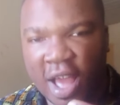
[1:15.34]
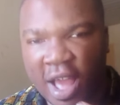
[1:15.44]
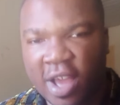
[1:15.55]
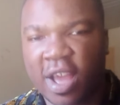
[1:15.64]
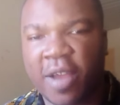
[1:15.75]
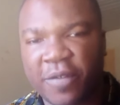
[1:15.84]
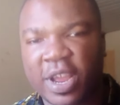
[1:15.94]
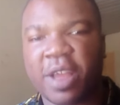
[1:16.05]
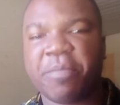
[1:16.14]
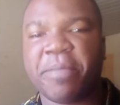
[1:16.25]
our
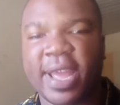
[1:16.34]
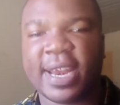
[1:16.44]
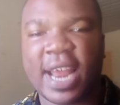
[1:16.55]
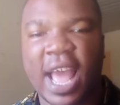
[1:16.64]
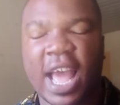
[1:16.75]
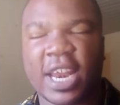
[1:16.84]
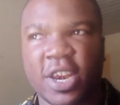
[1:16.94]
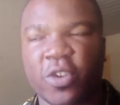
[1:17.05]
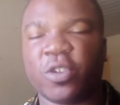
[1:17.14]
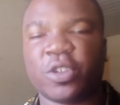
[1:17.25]
African men are
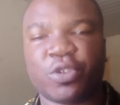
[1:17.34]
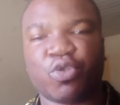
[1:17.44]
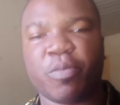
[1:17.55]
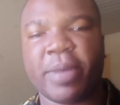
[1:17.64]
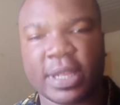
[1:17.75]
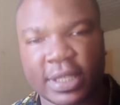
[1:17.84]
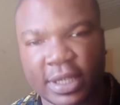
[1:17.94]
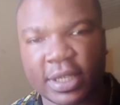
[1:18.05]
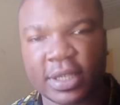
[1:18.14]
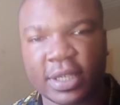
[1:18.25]
not romantic.